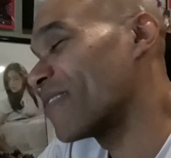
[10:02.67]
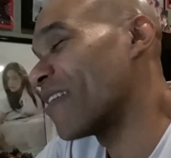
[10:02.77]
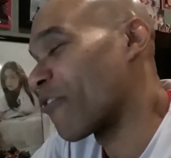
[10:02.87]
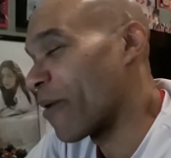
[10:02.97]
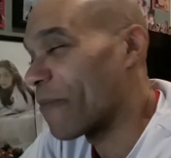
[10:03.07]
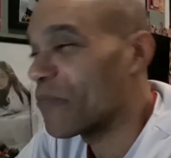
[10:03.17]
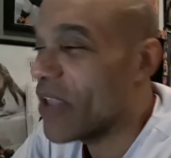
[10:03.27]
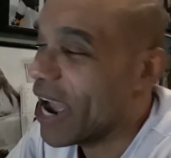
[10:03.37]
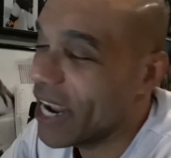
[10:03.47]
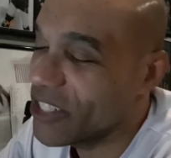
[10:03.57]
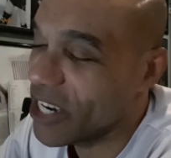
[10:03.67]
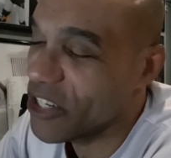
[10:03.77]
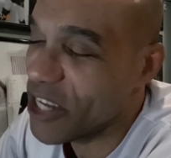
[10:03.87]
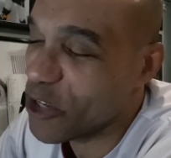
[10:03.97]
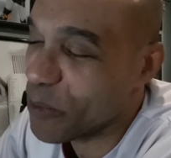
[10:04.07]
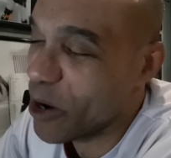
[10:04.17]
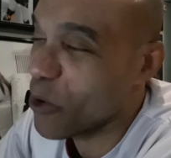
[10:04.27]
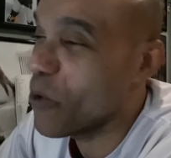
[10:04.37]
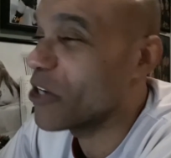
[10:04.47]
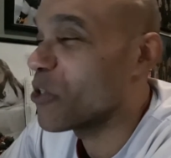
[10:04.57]
Never mind. I just answered my own
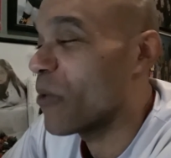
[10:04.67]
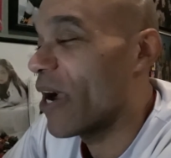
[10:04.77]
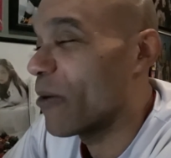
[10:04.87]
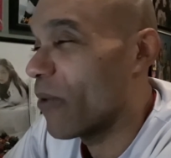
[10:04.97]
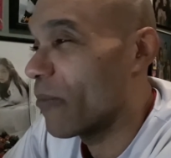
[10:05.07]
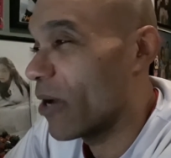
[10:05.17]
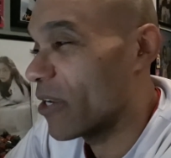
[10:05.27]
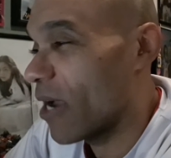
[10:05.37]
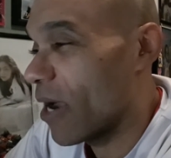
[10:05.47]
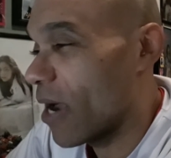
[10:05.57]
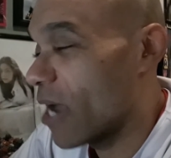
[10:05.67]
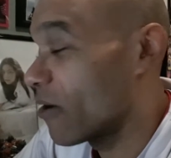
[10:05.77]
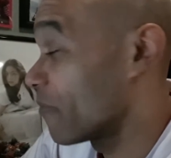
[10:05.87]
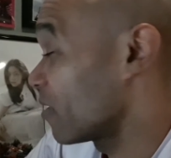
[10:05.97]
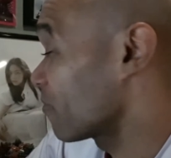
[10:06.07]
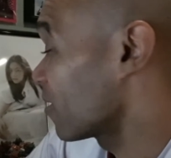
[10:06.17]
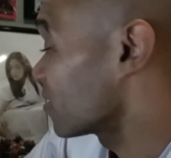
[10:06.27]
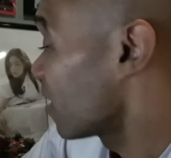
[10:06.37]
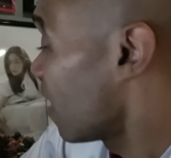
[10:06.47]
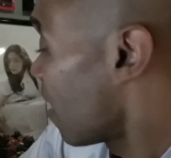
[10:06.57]
question why I don't have any
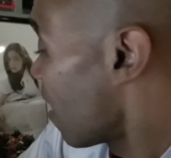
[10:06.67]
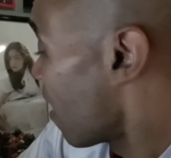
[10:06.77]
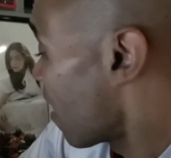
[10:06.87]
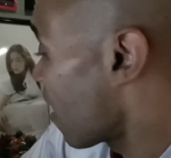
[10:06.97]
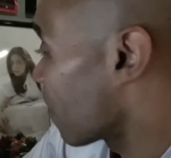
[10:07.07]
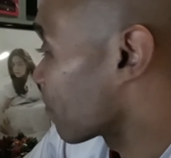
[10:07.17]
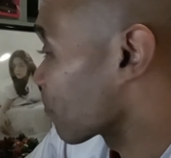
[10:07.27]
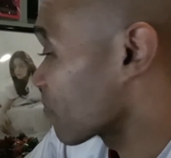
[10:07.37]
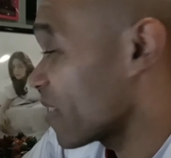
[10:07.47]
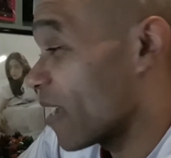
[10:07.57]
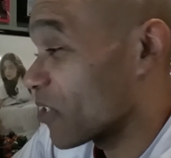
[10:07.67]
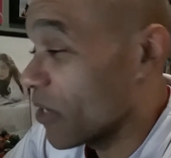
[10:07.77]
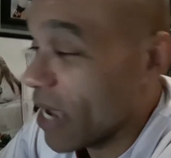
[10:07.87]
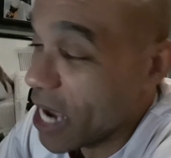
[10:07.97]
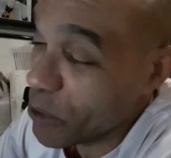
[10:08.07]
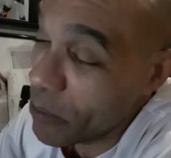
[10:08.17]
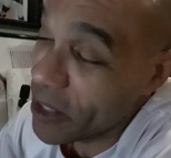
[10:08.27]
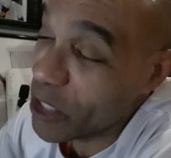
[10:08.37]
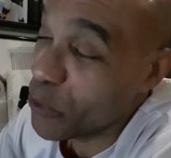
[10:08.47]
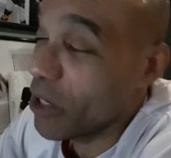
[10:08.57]
friends. But yeah, so like I spent my
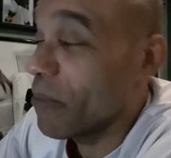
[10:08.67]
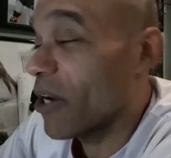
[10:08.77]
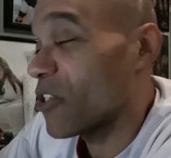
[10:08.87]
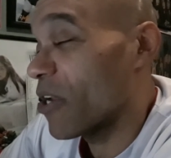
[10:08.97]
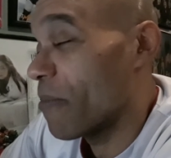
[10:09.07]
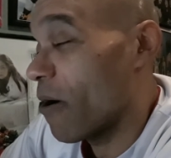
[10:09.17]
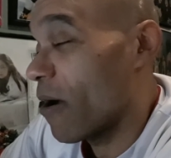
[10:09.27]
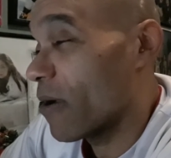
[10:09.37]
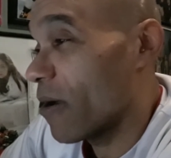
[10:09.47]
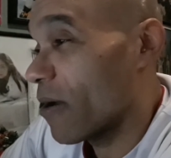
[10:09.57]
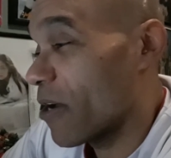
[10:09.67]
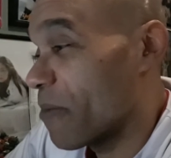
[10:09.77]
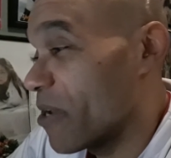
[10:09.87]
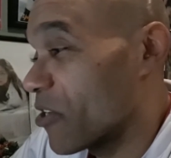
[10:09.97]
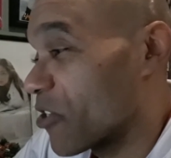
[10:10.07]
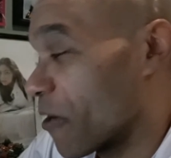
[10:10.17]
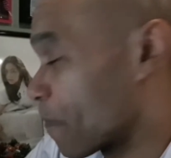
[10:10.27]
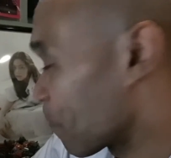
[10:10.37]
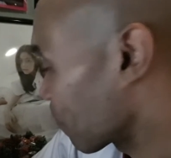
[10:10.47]
last $20 on a miniature.